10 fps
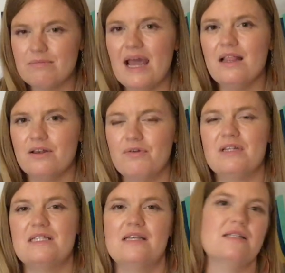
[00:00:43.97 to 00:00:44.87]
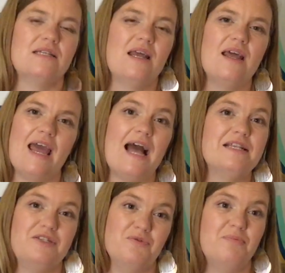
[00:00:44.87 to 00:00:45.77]
math noticings
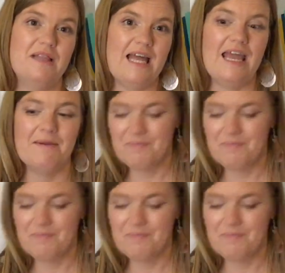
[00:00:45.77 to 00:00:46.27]
as you play.